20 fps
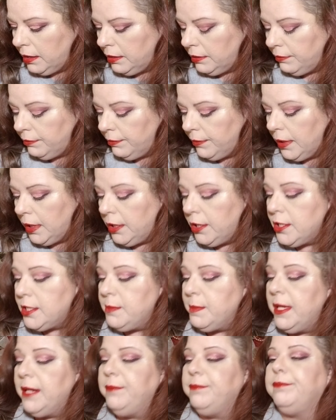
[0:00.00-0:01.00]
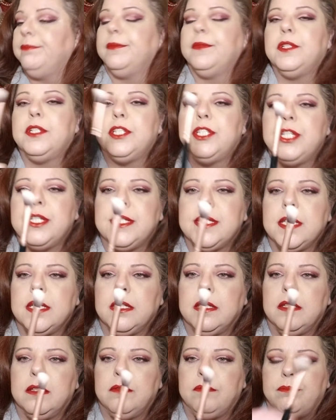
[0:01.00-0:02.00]
I use mine, just
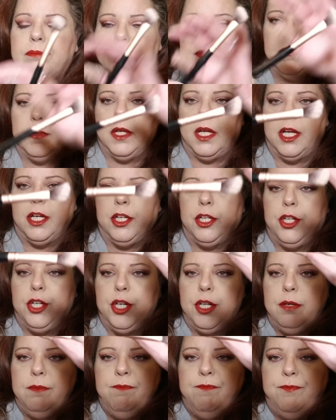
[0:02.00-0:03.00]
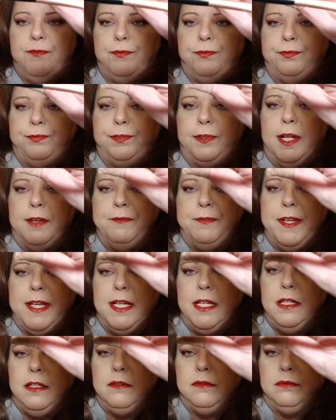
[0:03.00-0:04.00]
a good
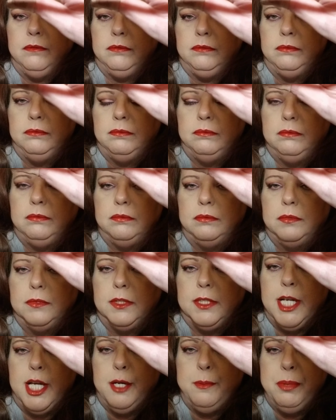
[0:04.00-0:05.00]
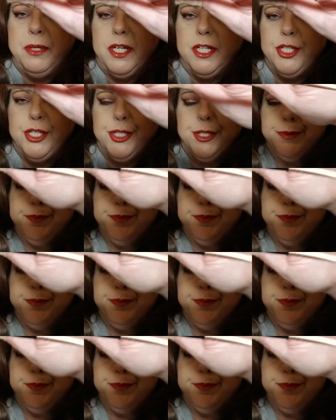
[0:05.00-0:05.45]
fluffy kind of brush.